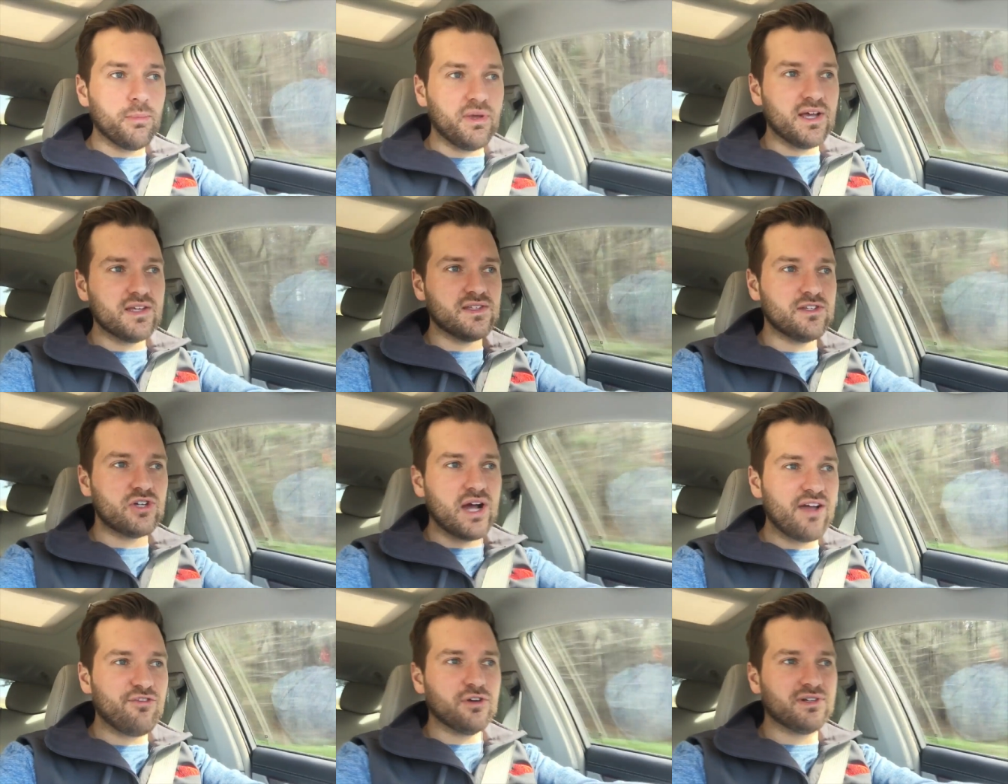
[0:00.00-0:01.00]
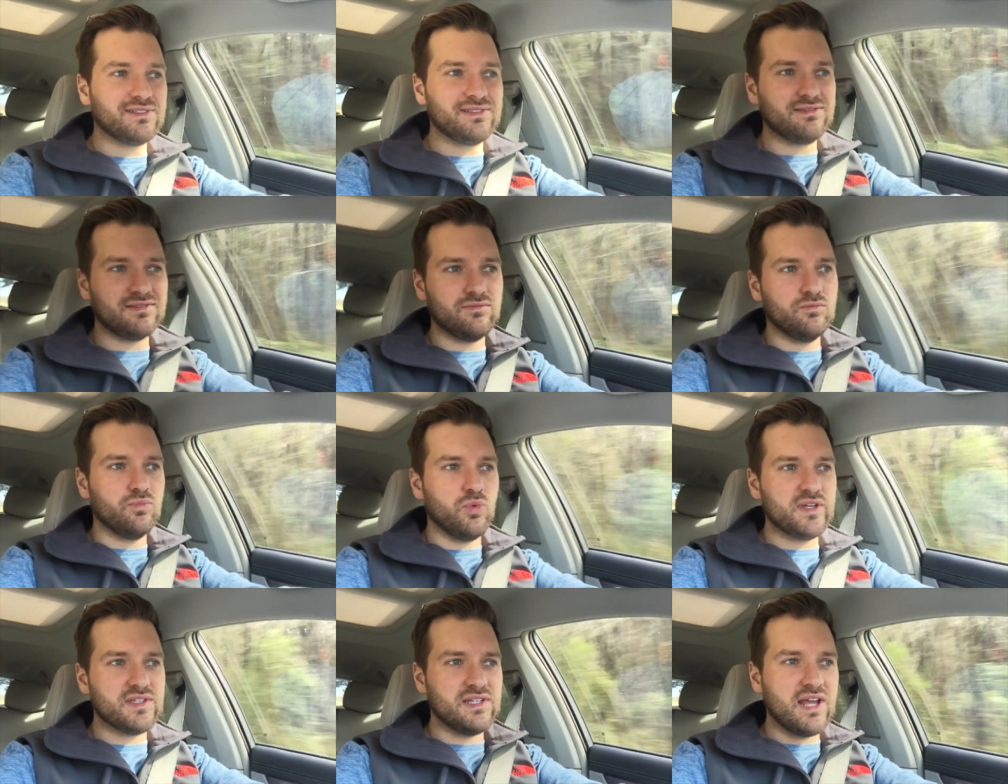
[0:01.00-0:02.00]
because the driver
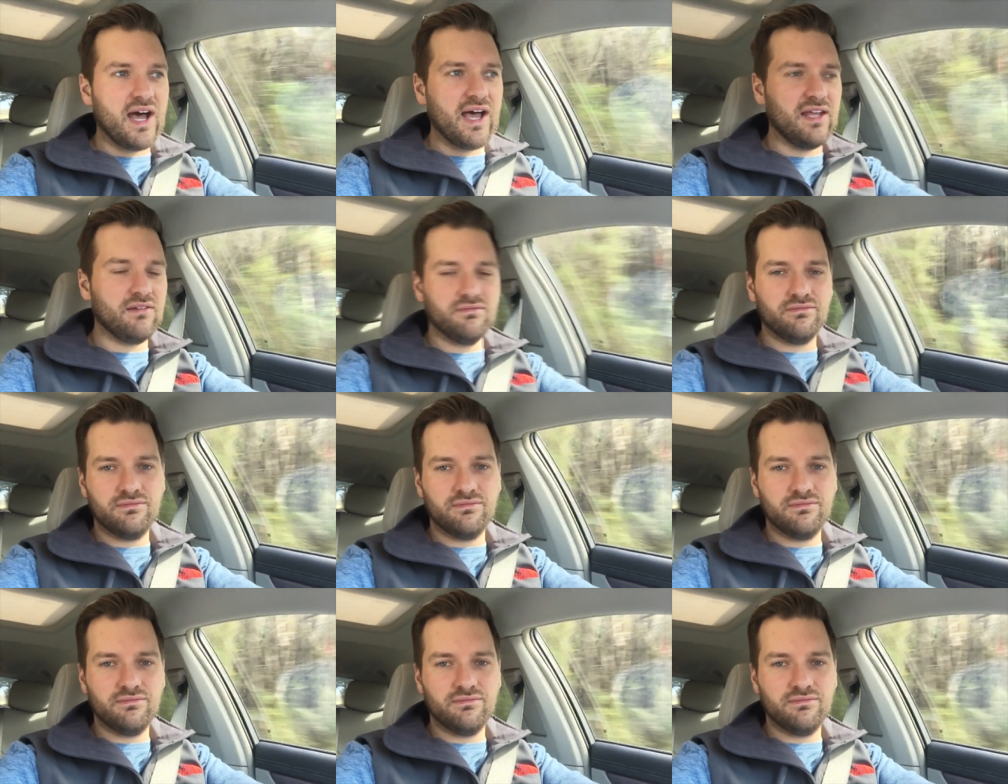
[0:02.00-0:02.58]
was not,